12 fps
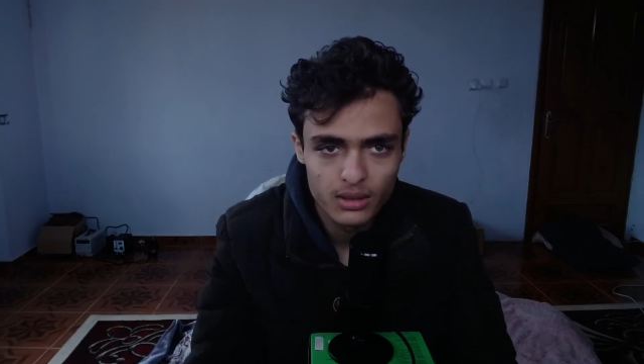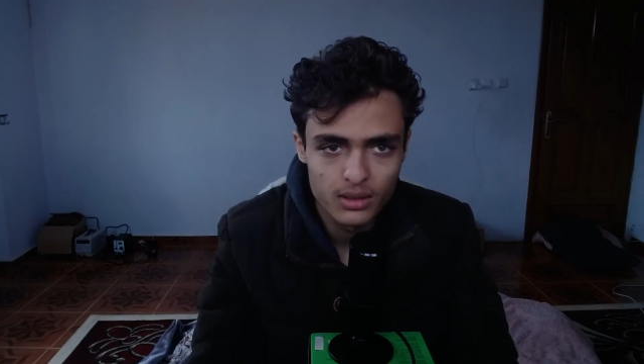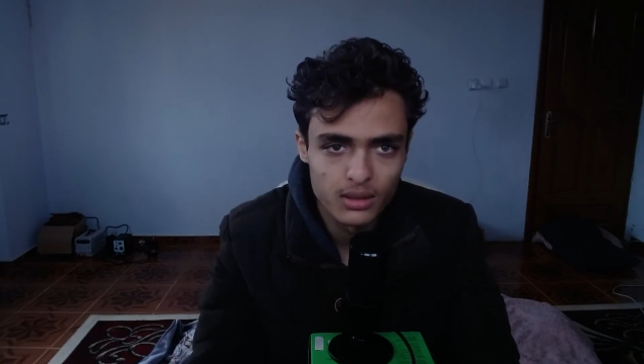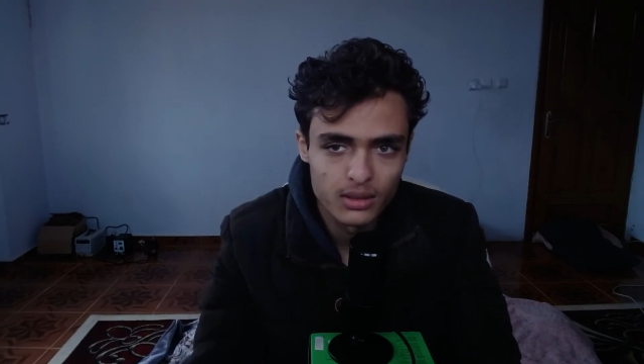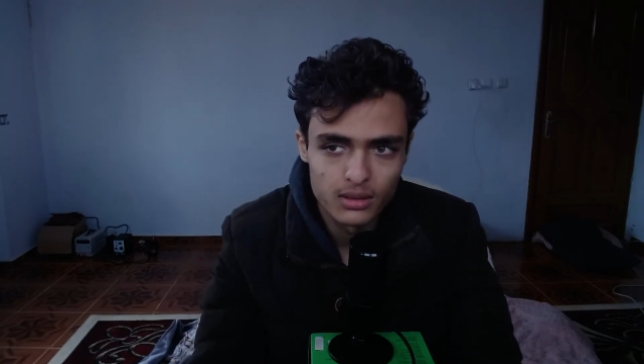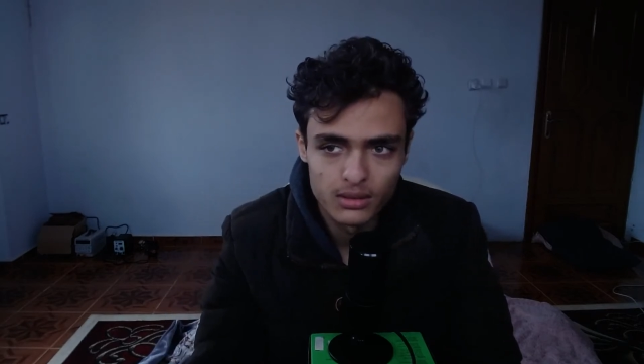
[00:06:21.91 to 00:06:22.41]

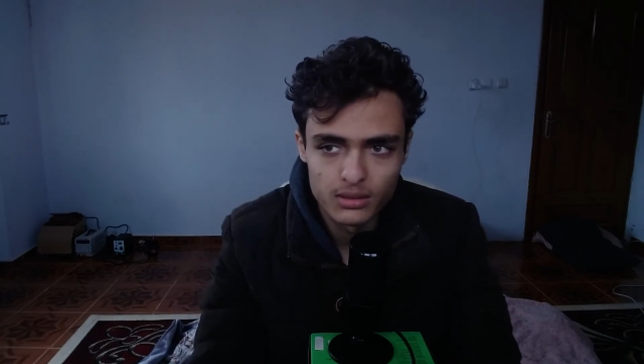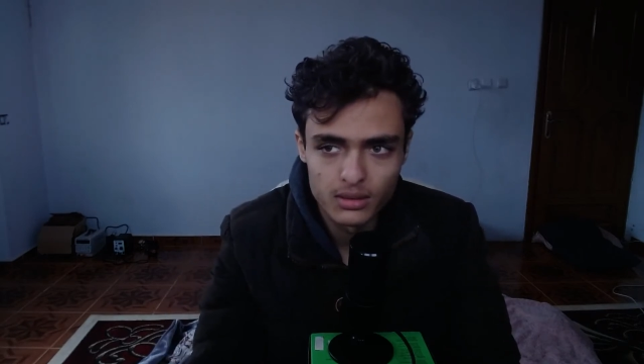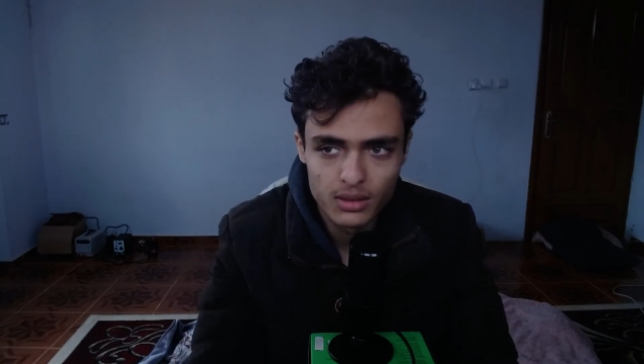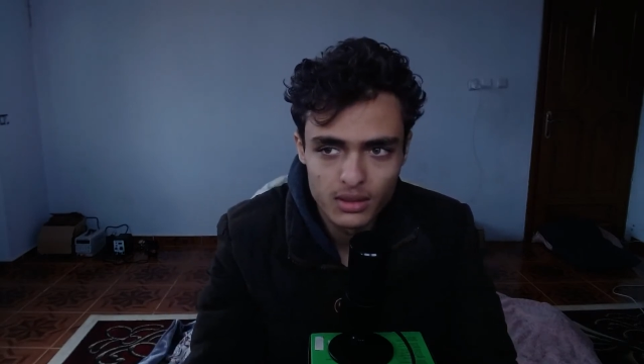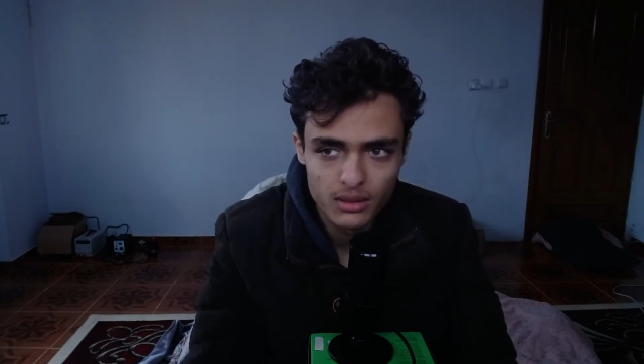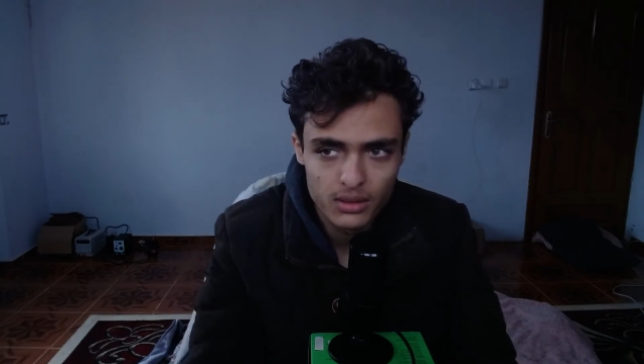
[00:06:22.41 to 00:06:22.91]
and
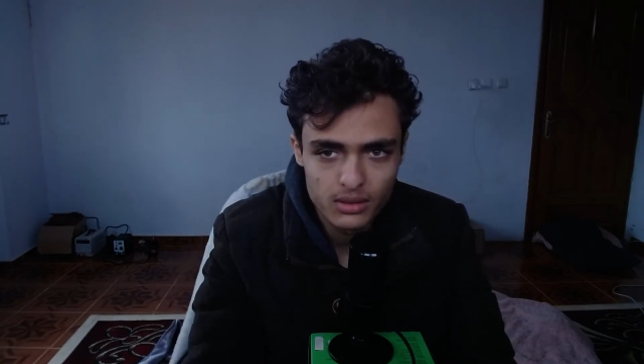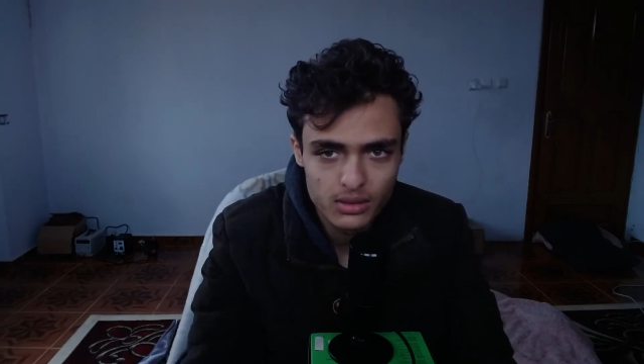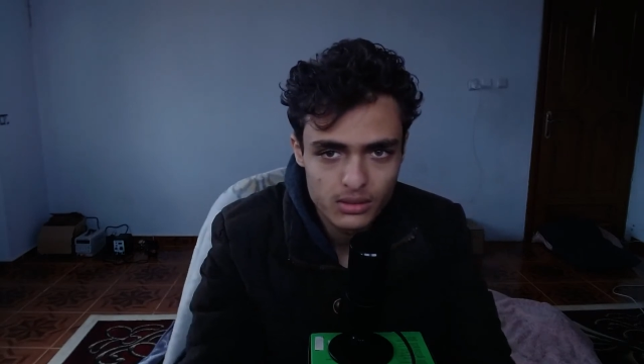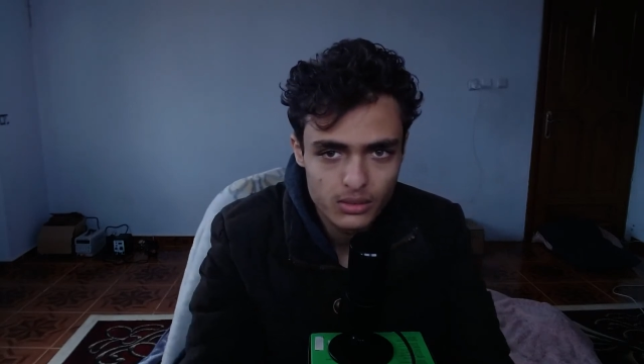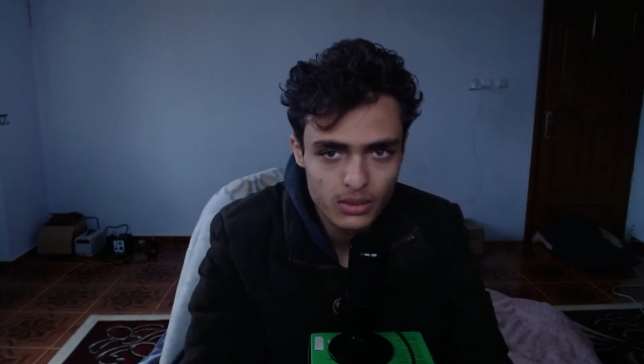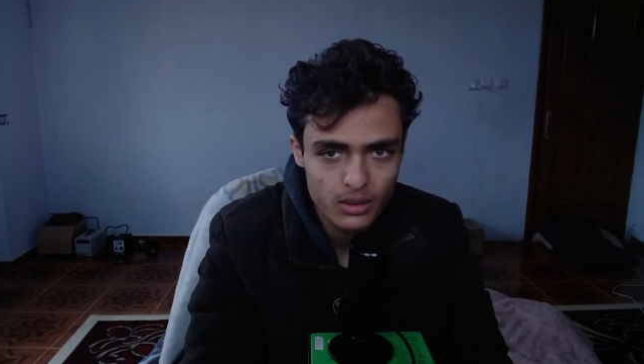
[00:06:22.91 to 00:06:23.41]
yeah, this
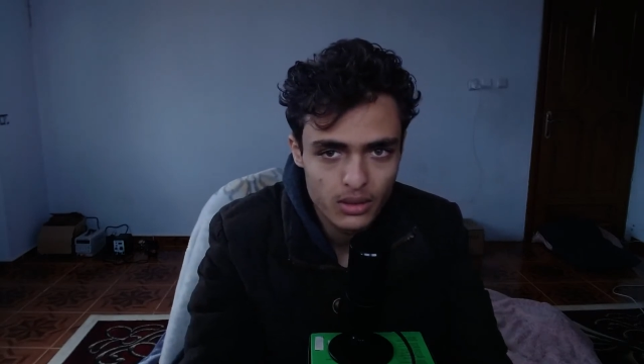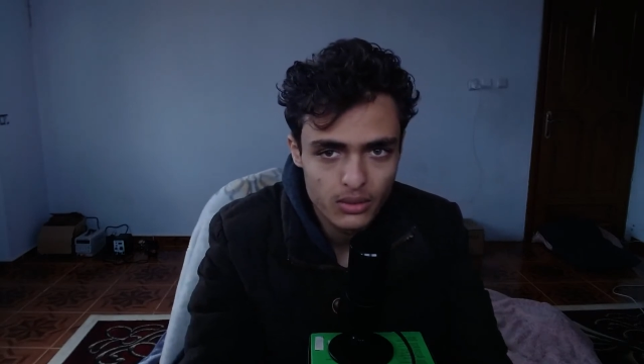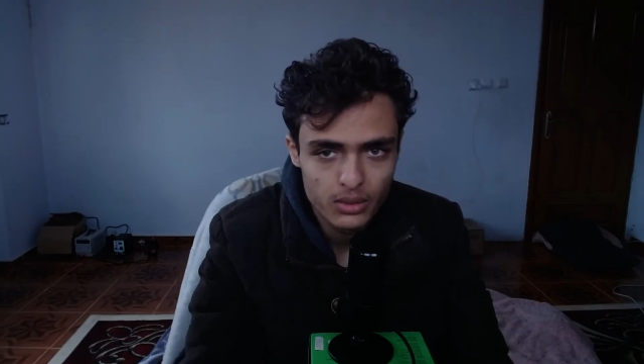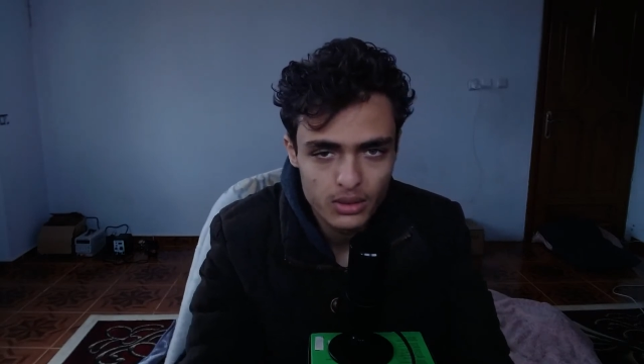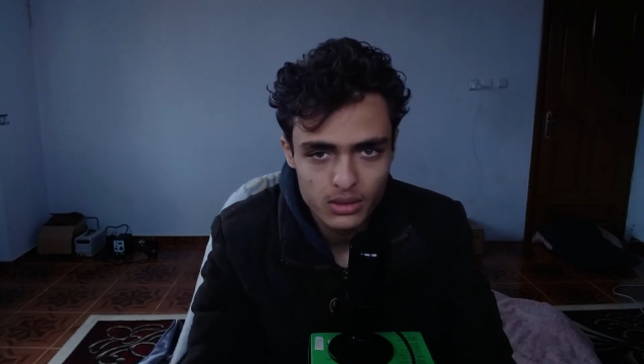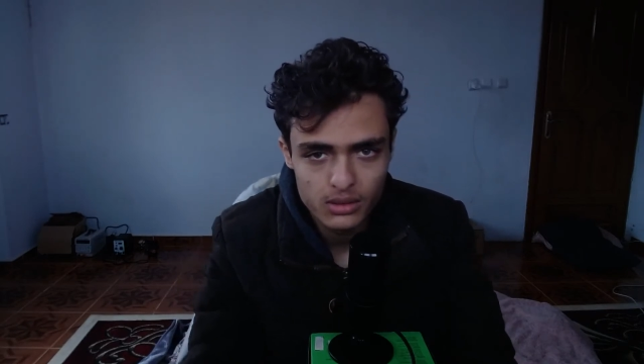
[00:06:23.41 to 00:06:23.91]
is
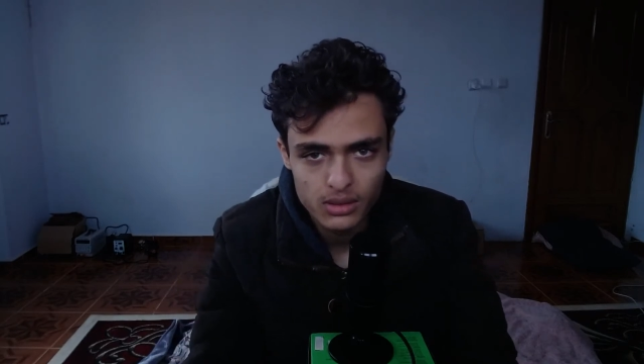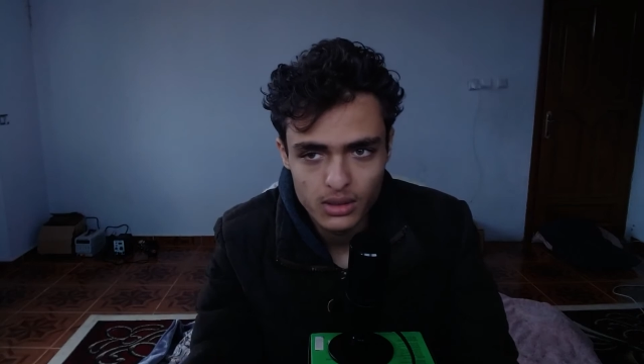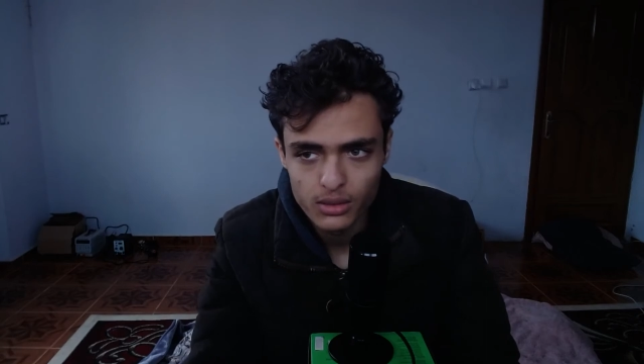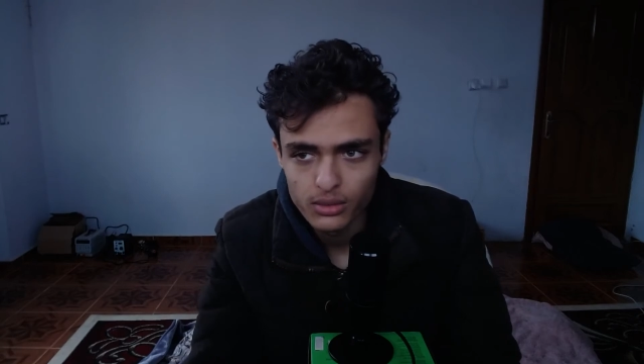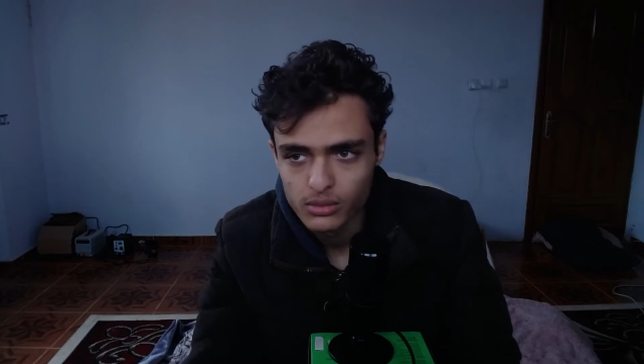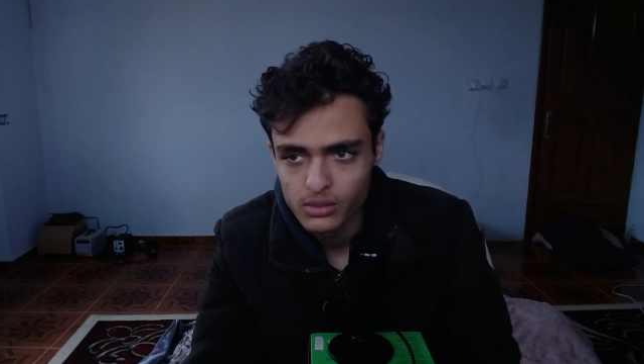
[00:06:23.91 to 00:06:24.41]
what it
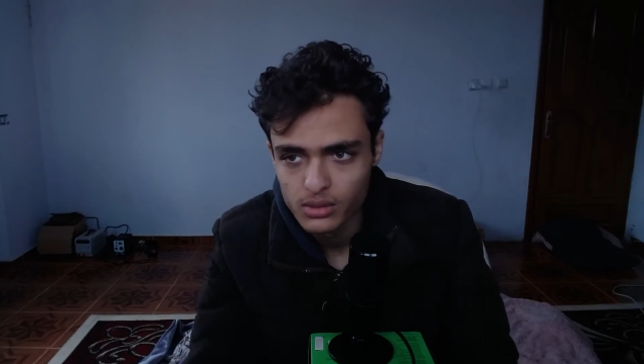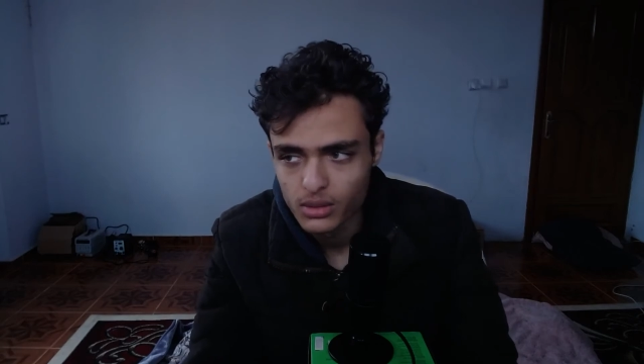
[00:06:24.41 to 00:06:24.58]
sounds.